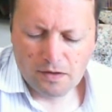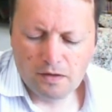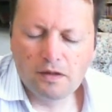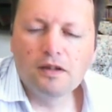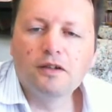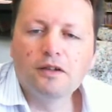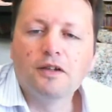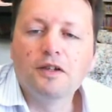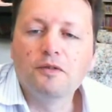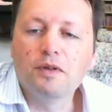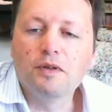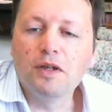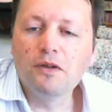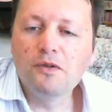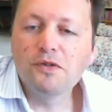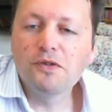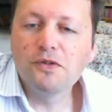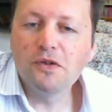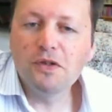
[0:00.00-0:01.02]
Oh, there we go.
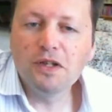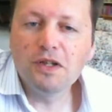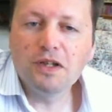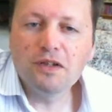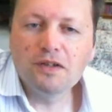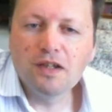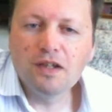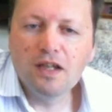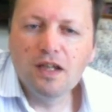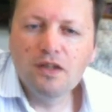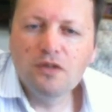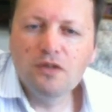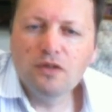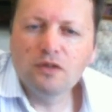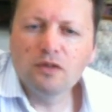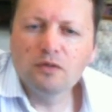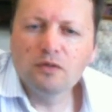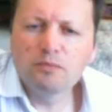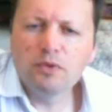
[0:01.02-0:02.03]
Sonic the
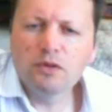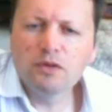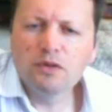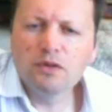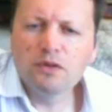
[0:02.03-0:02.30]
Hedgehog Pocket